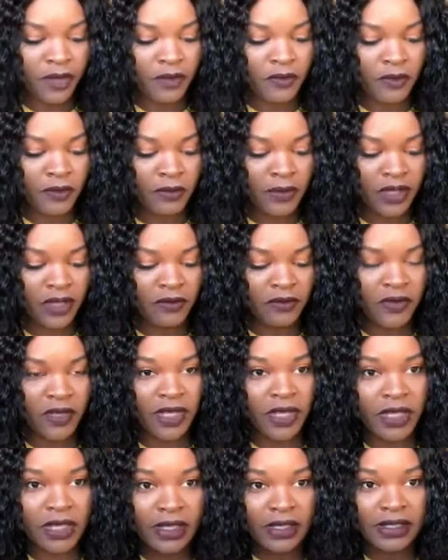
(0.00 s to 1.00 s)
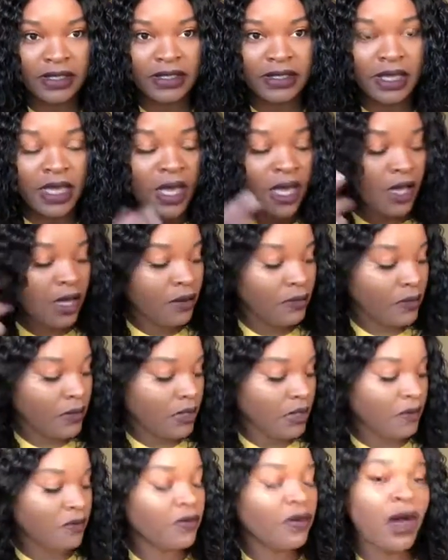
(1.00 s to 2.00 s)
for BV and yeast
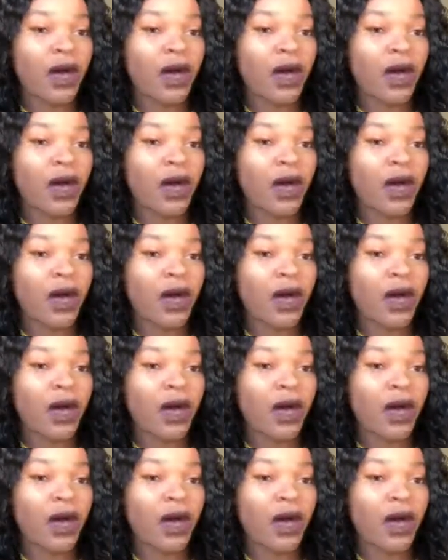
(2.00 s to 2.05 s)
relief.